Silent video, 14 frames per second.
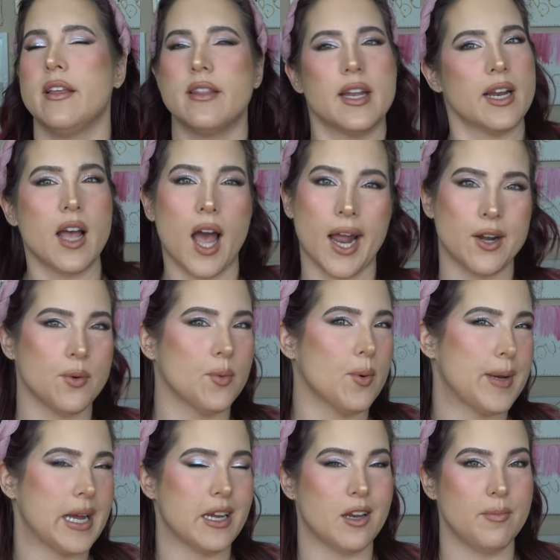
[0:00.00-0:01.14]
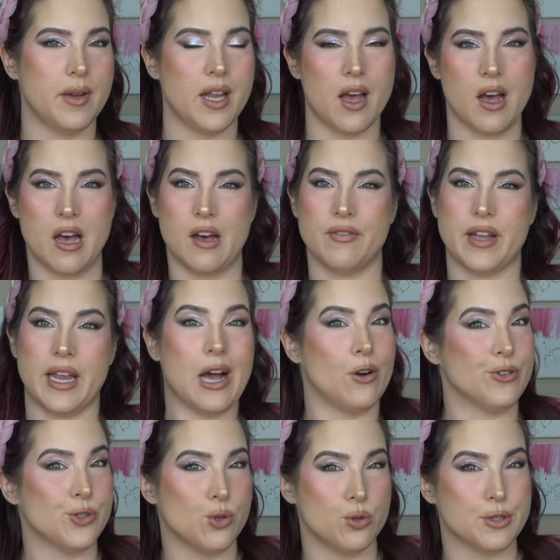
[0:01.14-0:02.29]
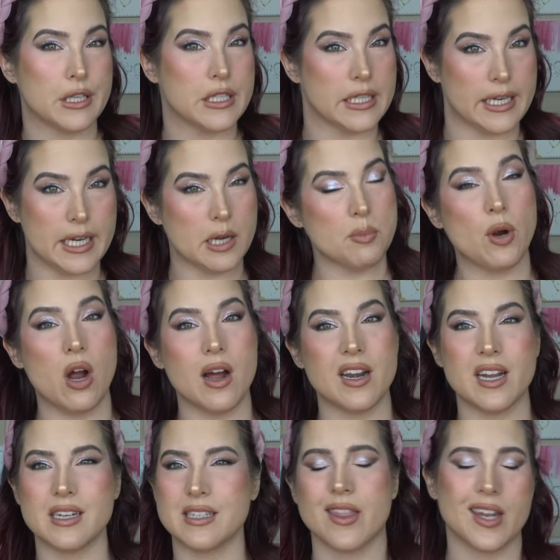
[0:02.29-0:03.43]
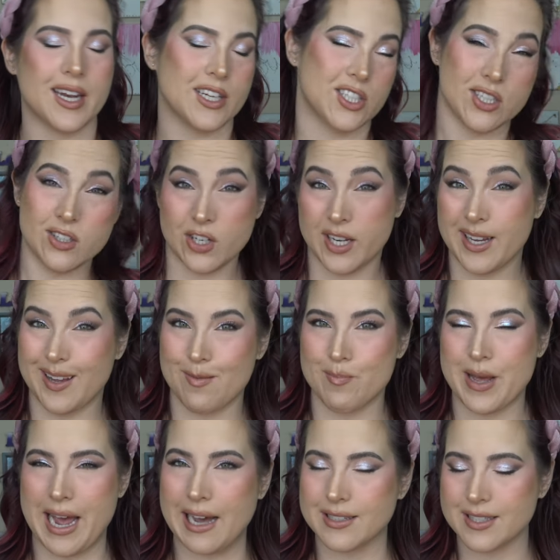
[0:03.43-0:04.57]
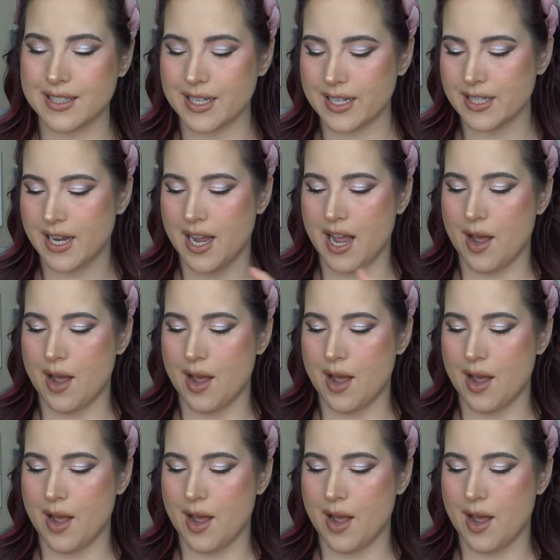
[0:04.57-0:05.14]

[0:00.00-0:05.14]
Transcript: that it kind of reminded me of a household cleaning product that I just couldn't get past it.